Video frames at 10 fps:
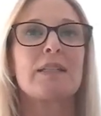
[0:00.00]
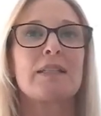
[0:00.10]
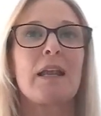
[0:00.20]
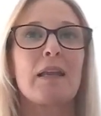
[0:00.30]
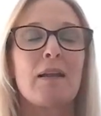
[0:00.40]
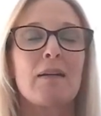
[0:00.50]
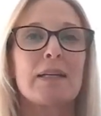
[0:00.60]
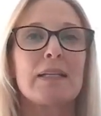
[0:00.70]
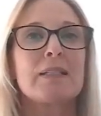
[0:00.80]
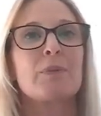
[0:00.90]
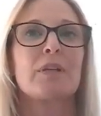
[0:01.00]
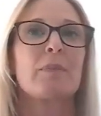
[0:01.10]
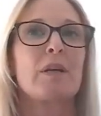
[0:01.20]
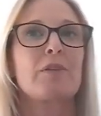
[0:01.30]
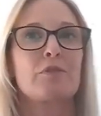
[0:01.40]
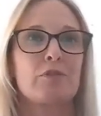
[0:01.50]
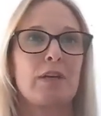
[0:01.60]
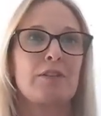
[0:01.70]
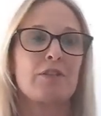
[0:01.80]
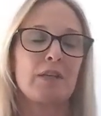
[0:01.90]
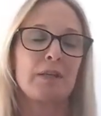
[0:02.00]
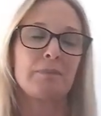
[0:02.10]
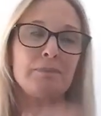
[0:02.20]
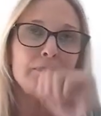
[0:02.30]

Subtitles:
is aligned with the commercial strategy.